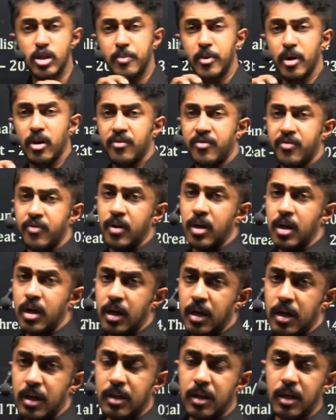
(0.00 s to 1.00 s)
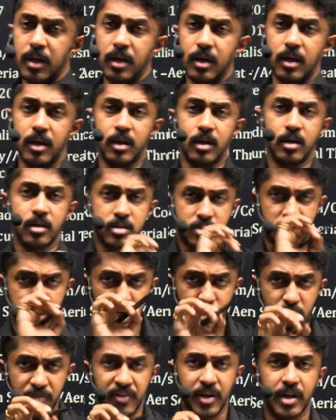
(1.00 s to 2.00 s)
of the state
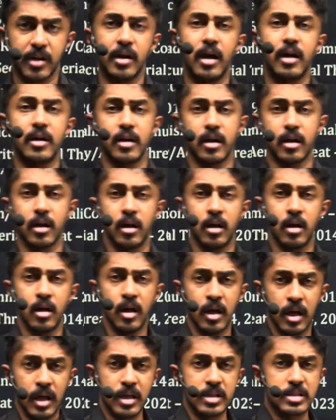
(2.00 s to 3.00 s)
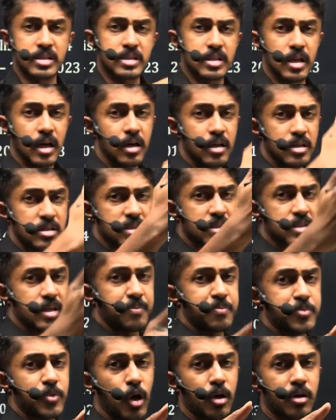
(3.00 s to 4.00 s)
of Karnataka, his
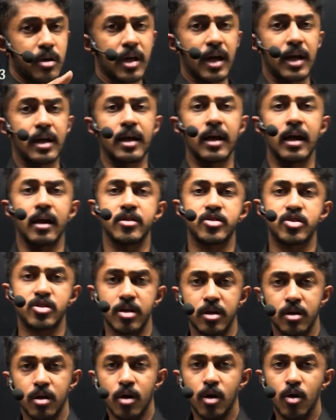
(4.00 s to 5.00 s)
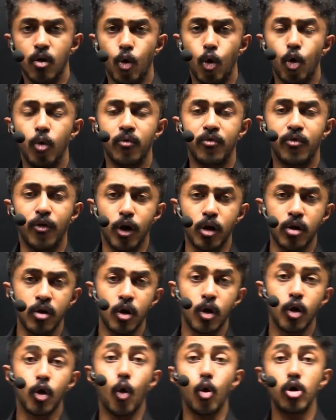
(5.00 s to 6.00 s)
stepdaughter getting arrested for
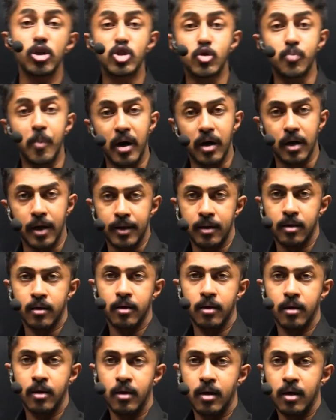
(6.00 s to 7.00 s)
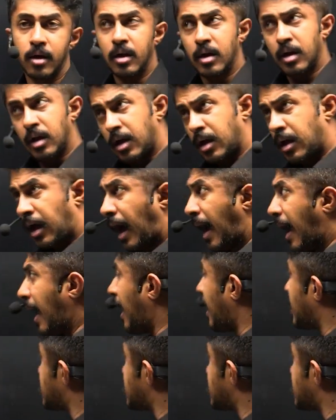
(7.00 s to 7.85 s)
gold smuggling. As